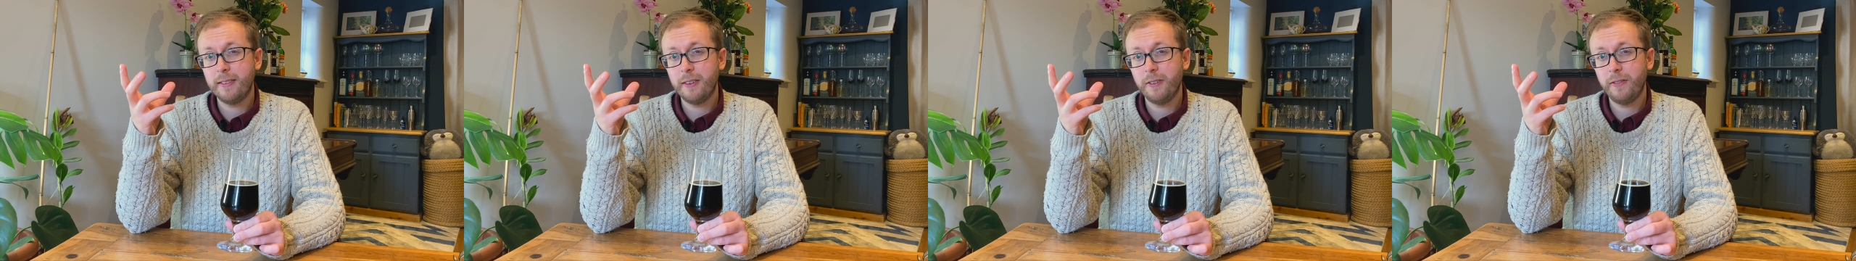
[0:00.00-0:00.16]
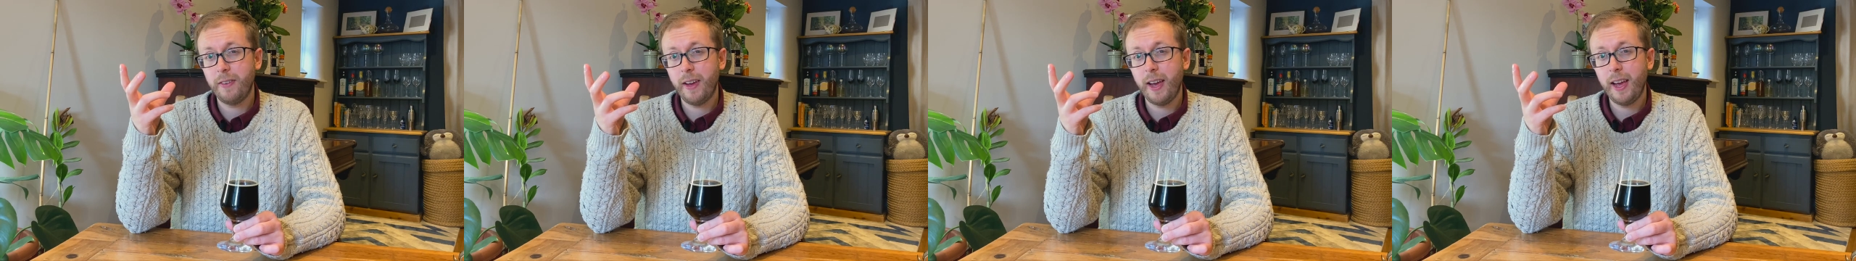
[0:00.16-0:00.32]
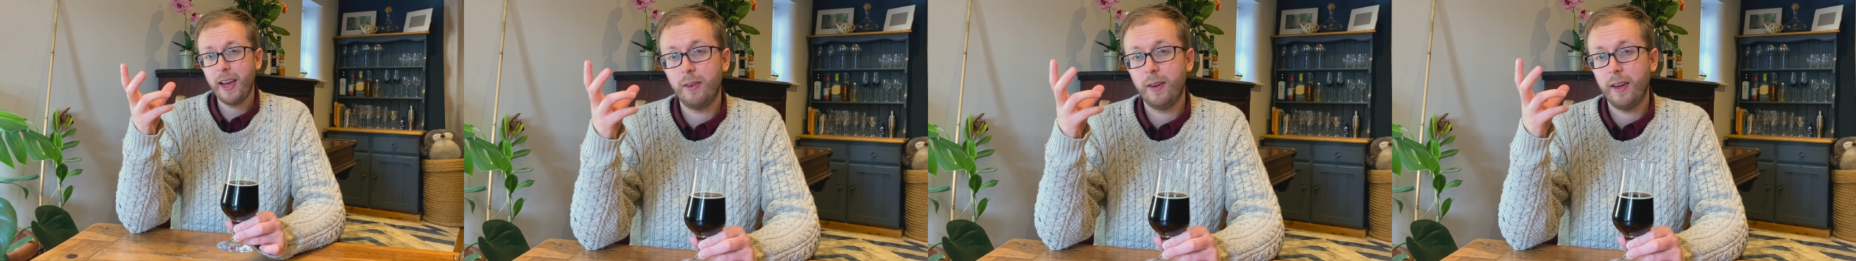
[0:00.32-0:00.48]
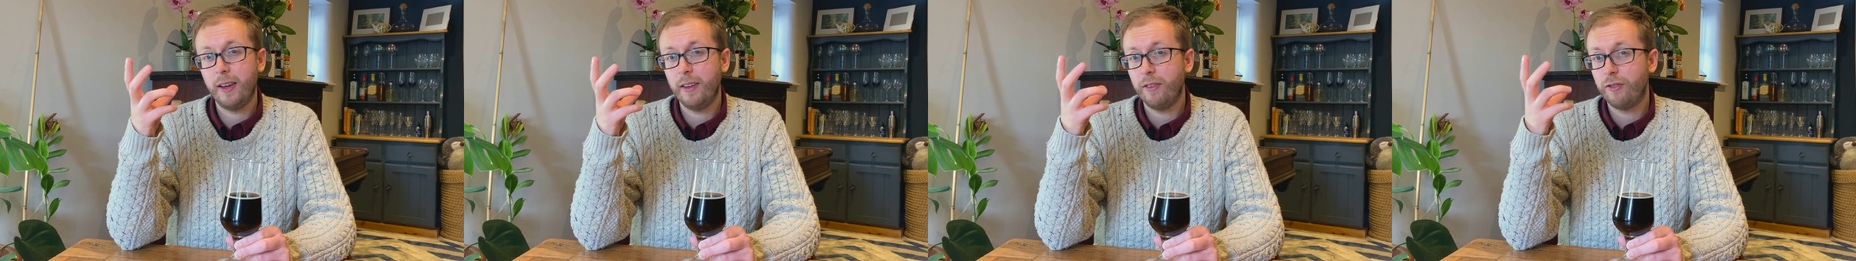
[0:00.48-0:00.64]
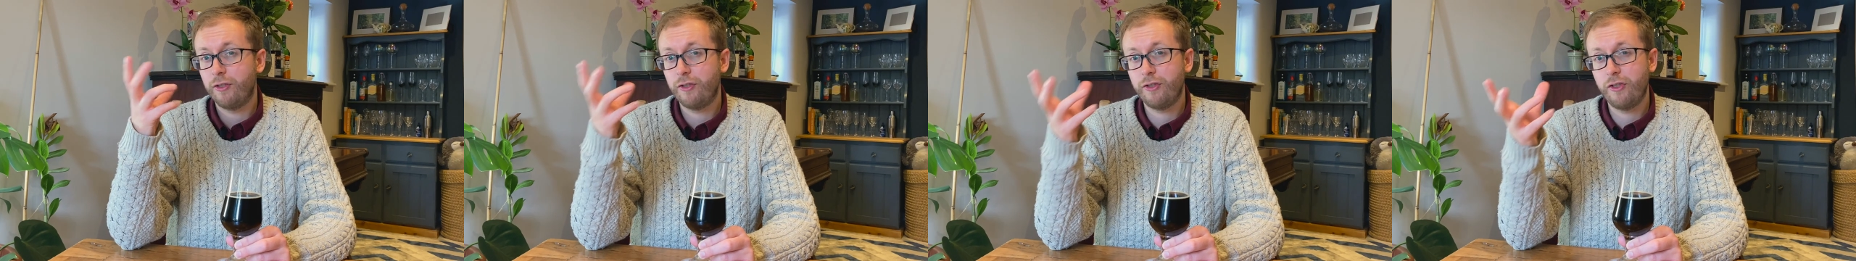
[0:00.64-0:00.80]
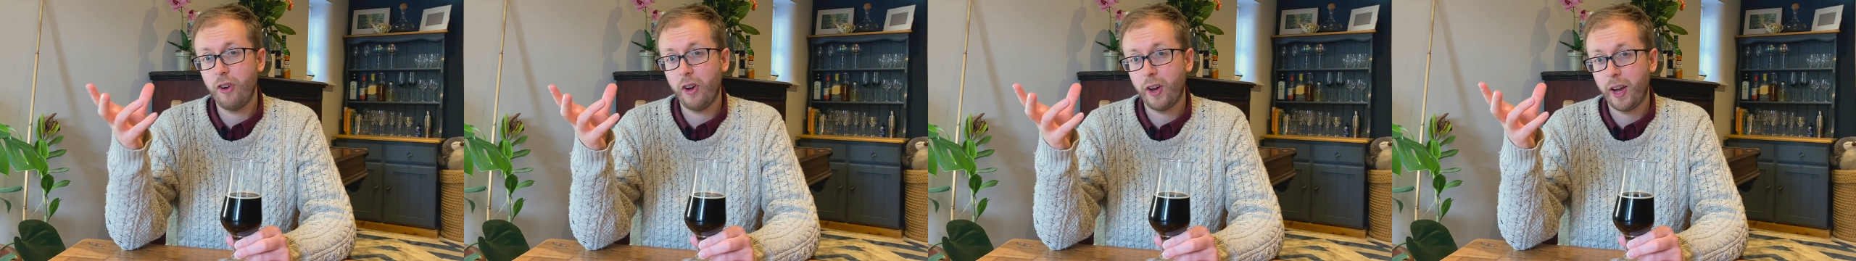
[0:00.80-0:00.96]
of it is
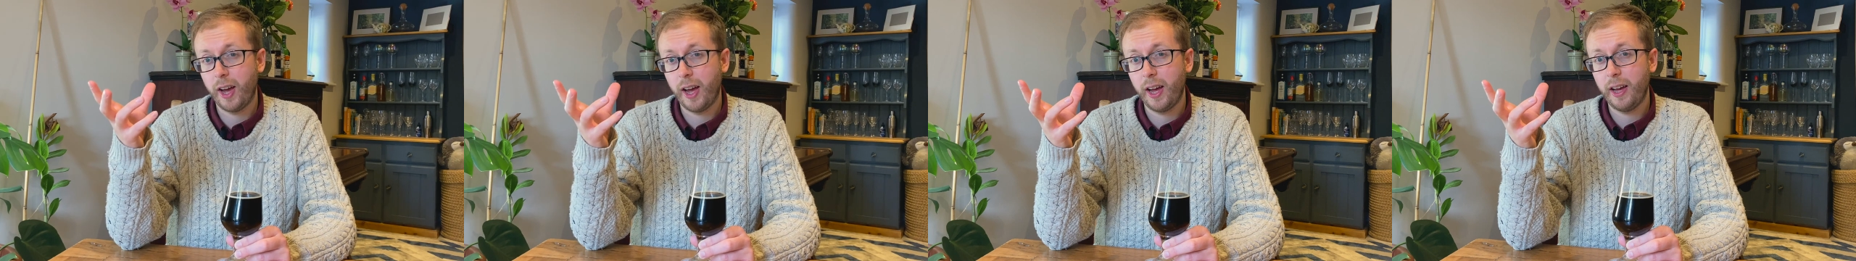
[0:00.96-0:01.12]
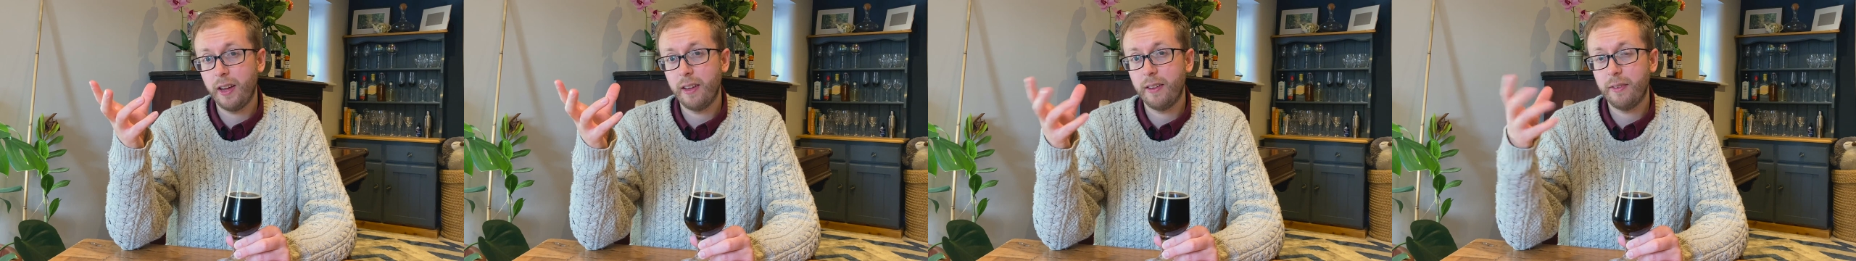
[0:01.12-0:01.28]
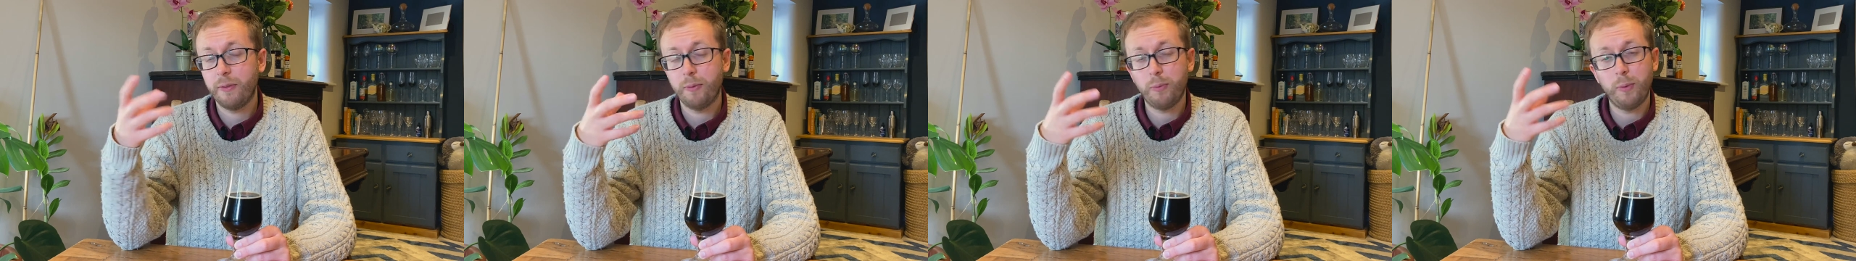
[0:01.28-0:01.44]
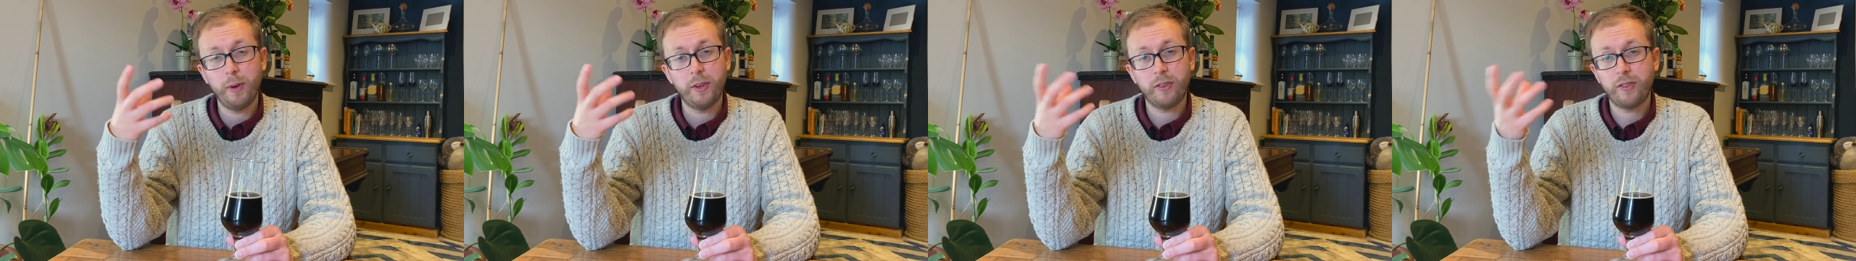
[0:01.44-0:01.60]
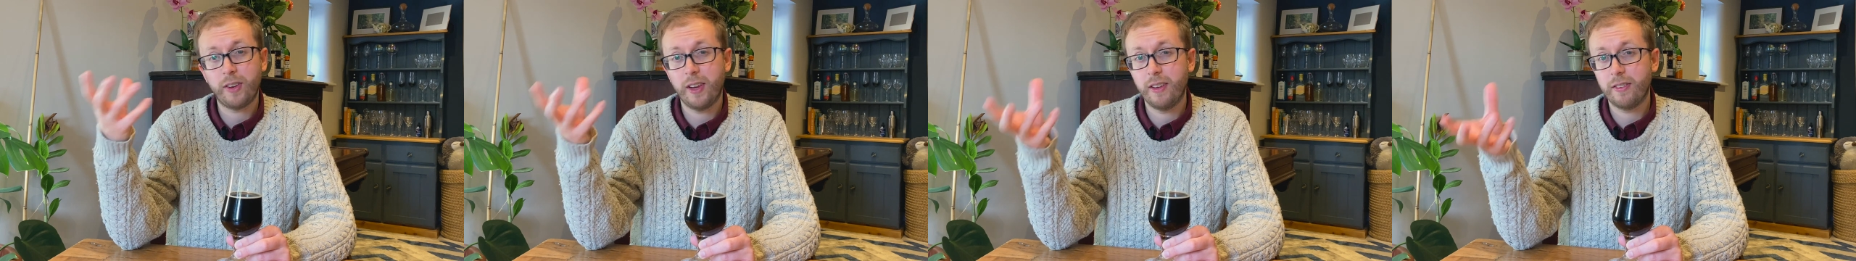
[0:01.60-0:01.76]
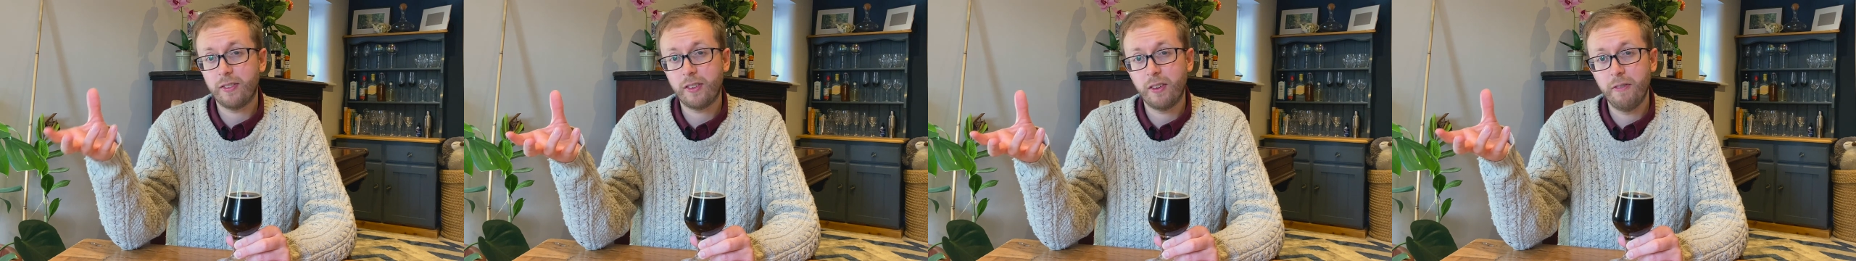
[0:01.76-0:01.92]
sugar, which
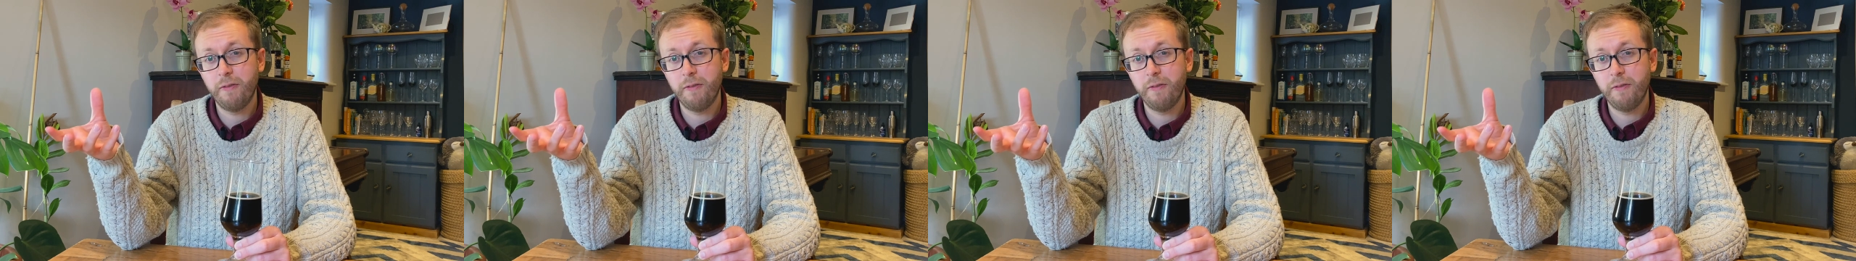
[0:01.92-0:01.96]
gets